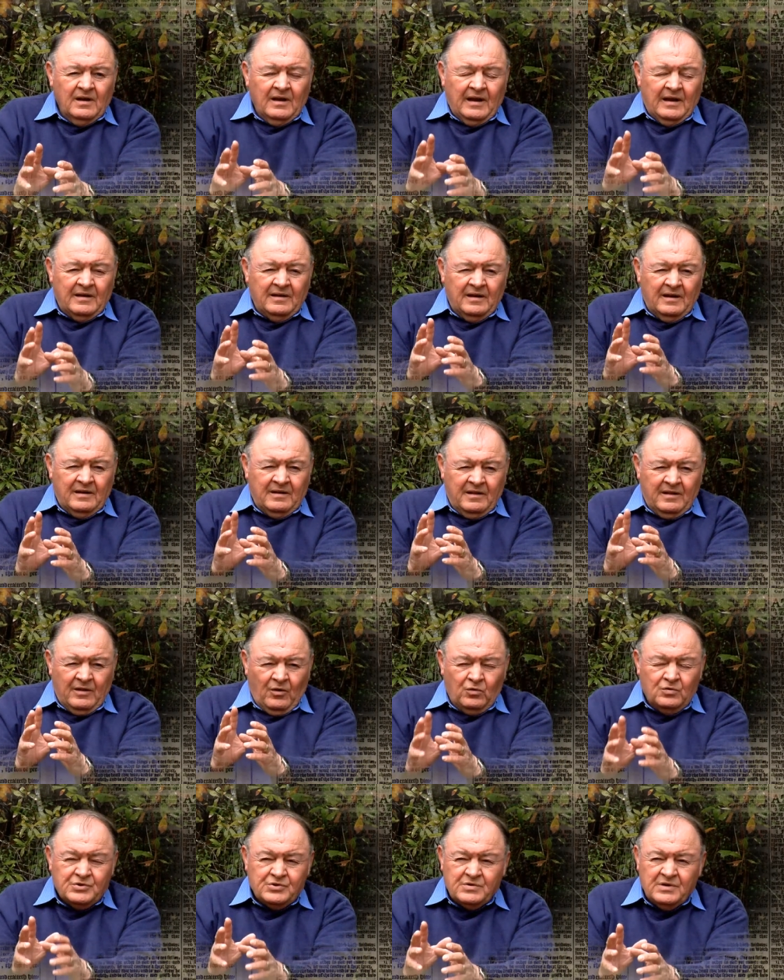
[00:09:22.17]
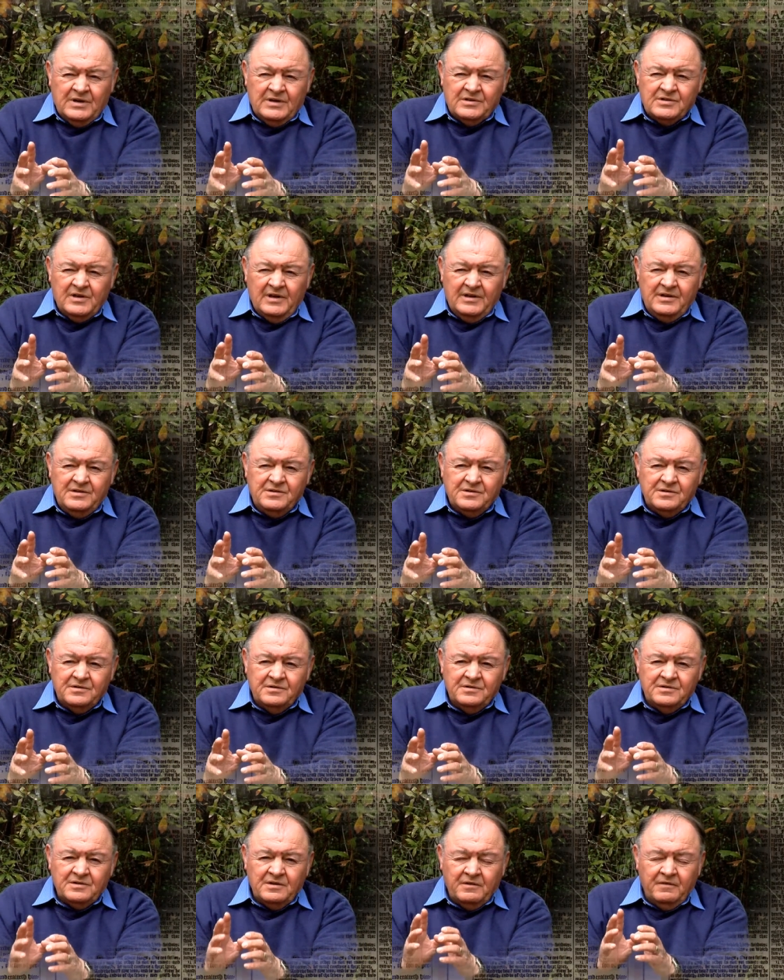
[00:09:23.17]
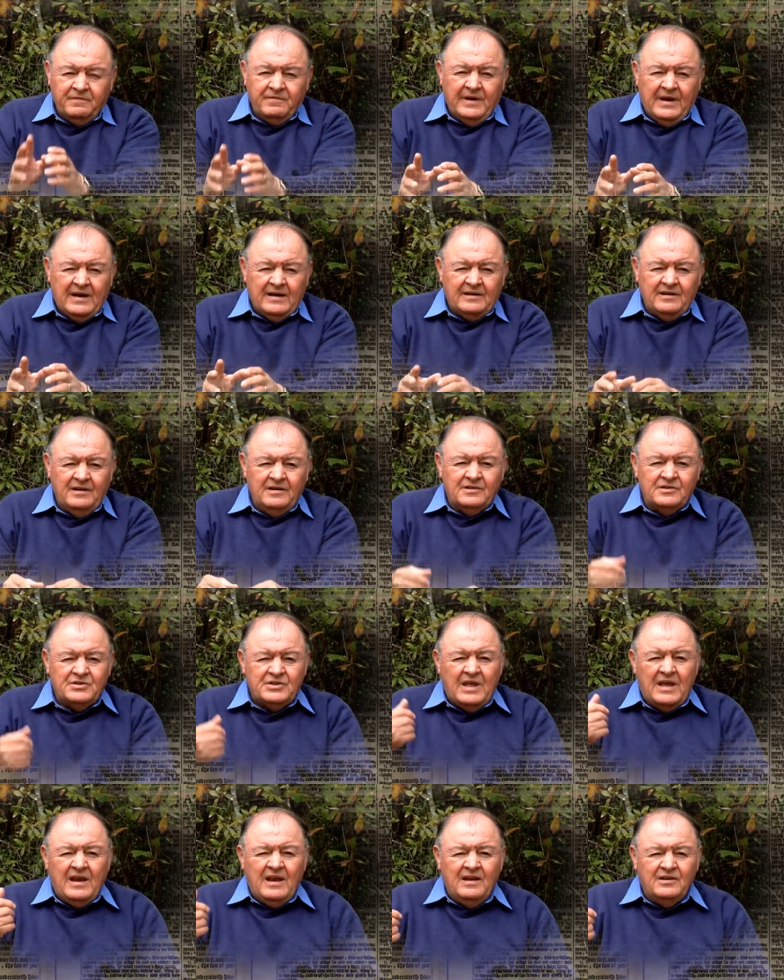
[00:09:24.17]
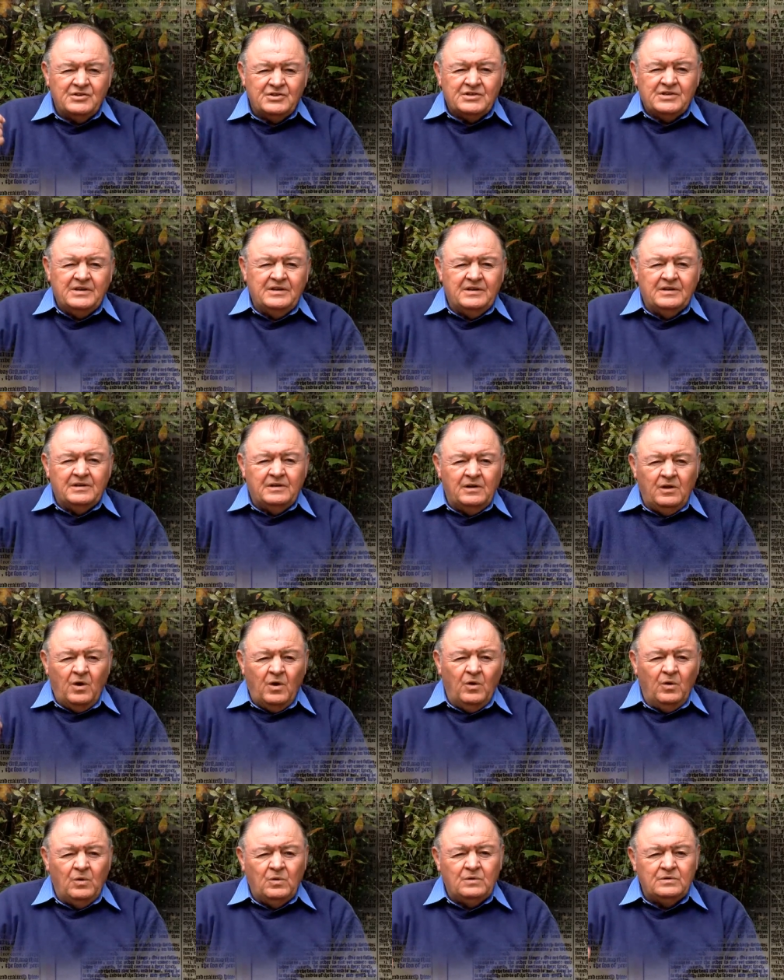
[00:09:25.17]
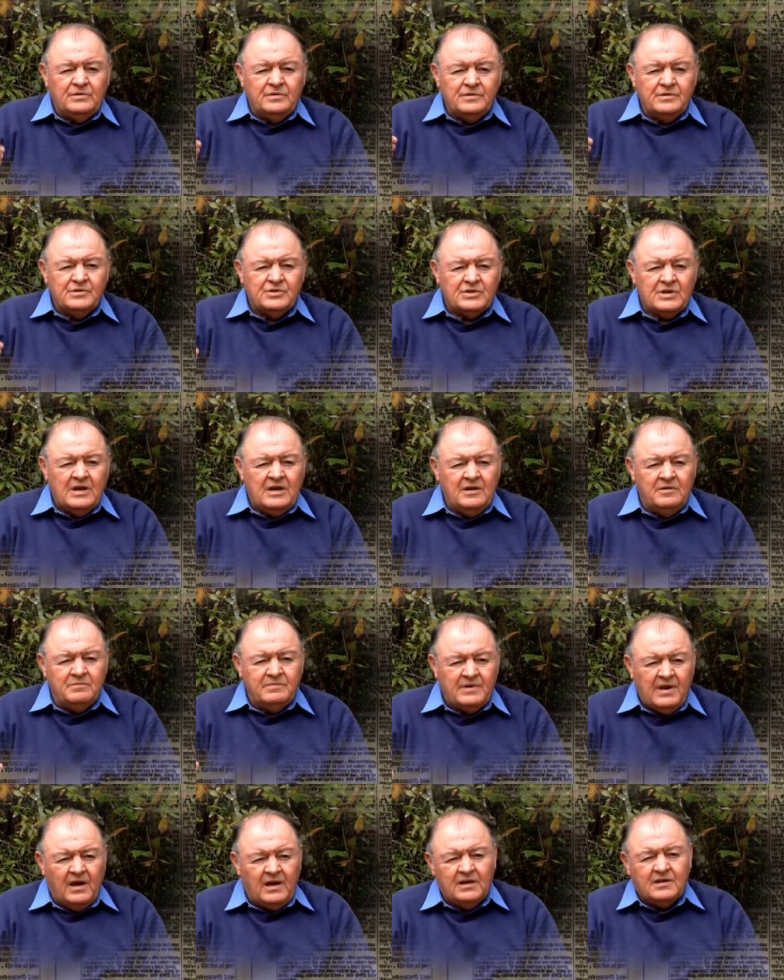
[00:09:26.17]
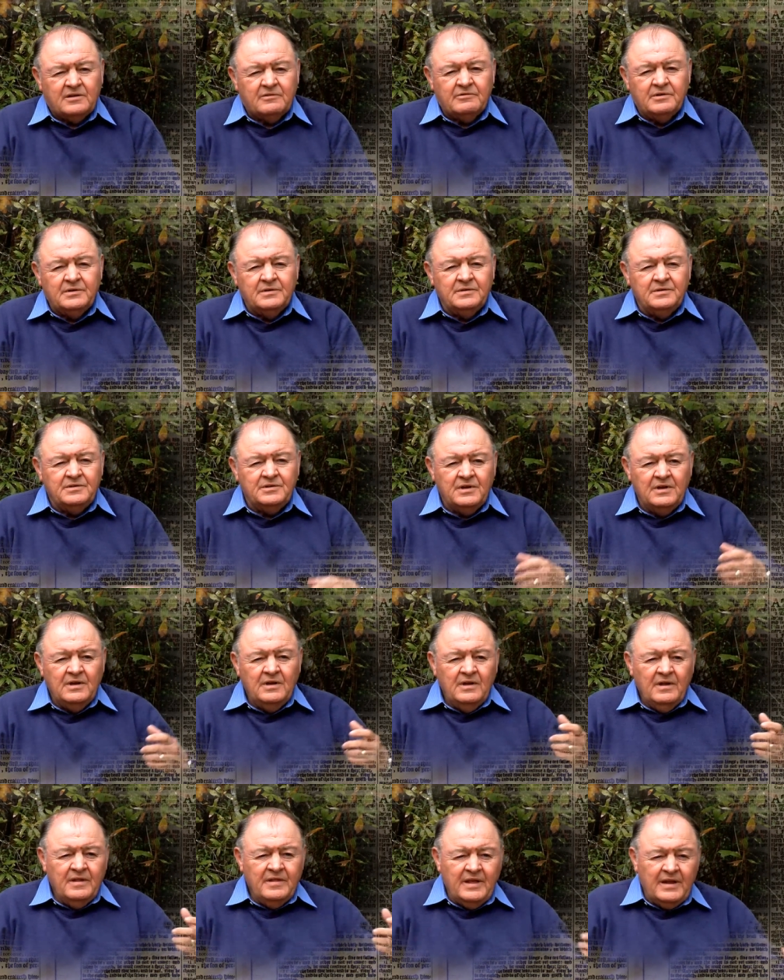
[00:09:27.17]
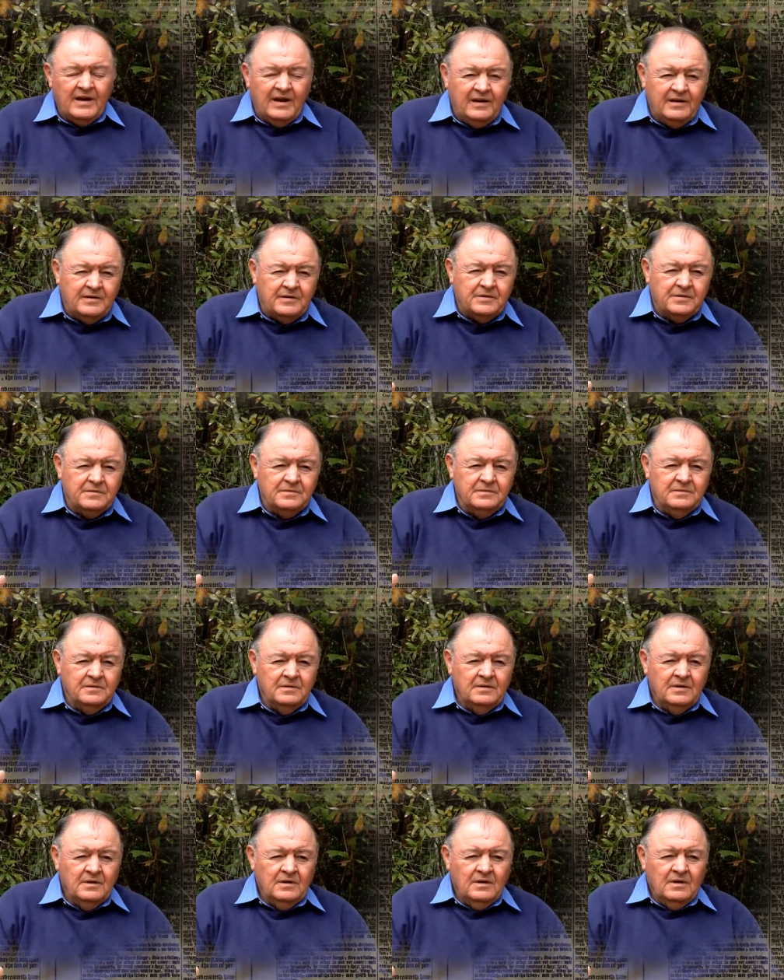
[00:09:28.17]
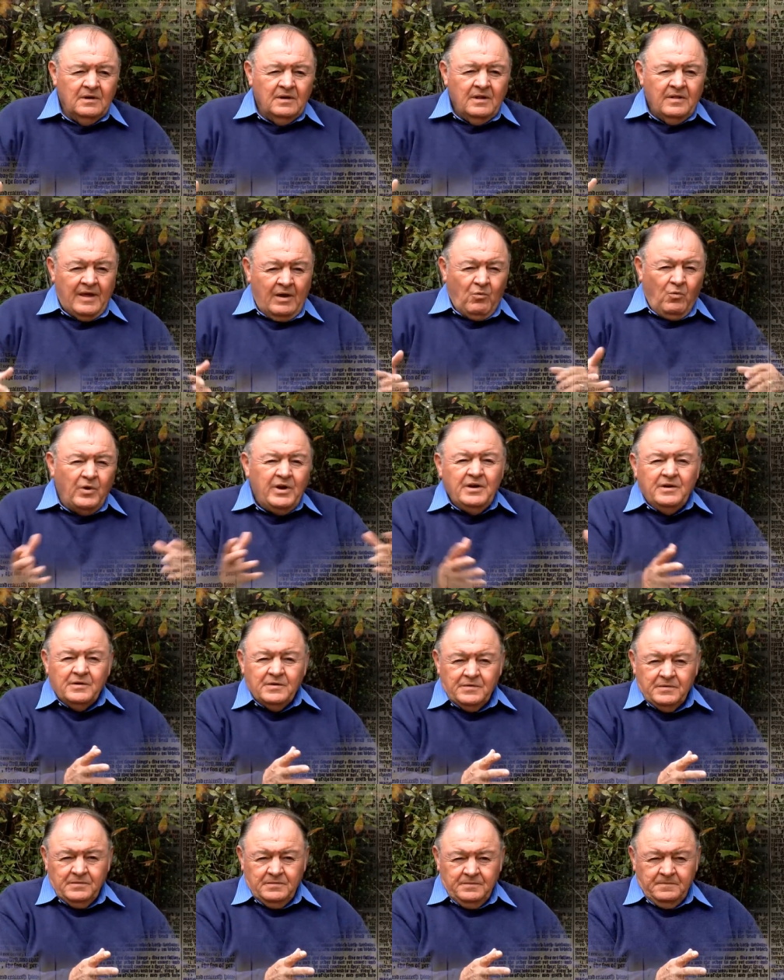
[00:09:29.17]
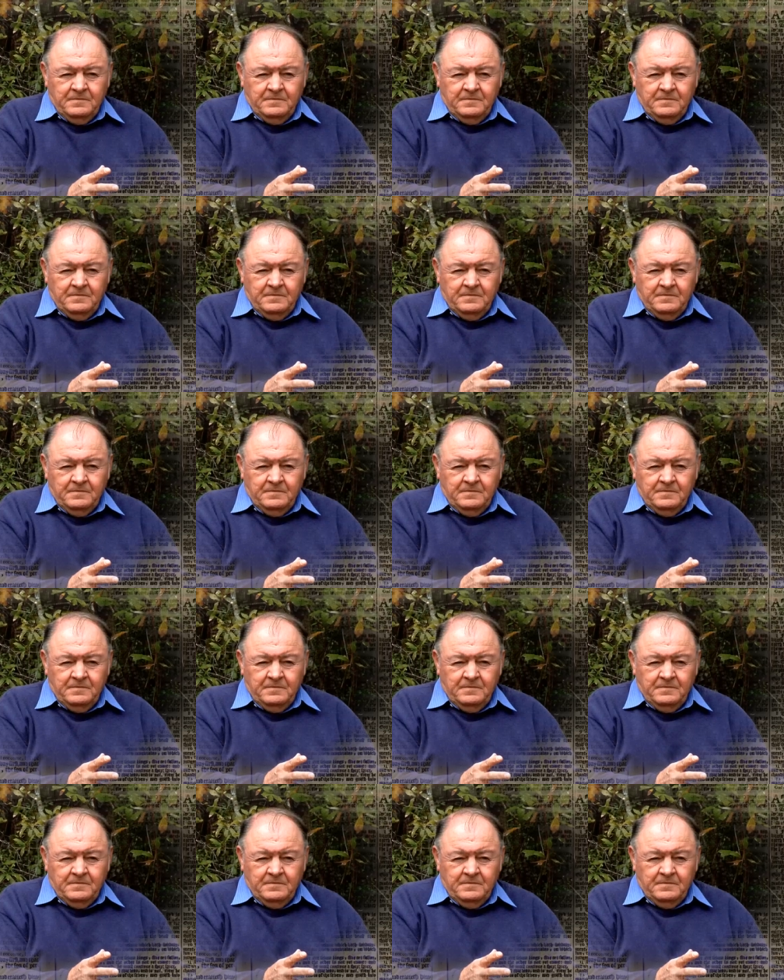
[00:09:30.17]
and those translations, the fact is they still hold to the same doctrines that I do, that we do.